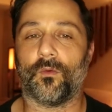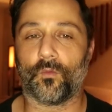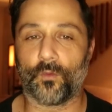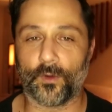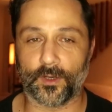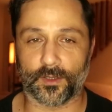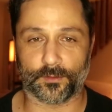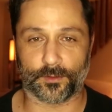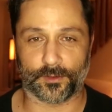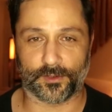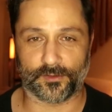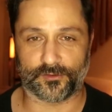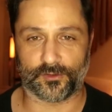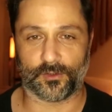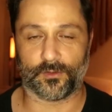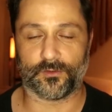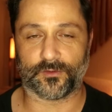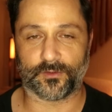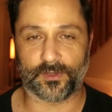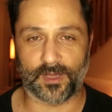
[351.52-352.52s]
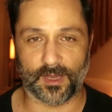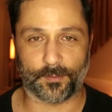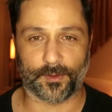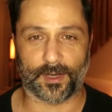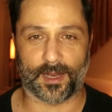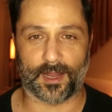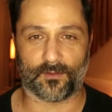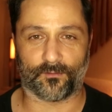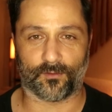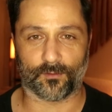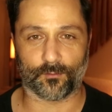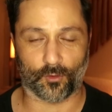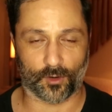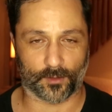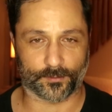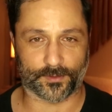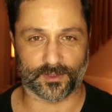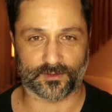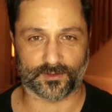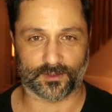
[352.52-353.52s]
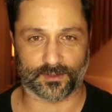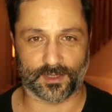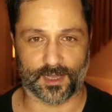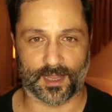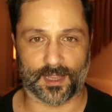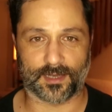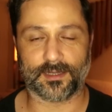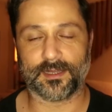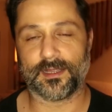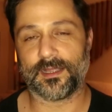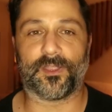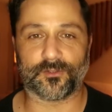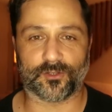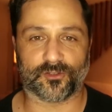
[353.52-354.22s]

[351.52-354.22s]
really, really soon. So keep an eye out for more updates on that.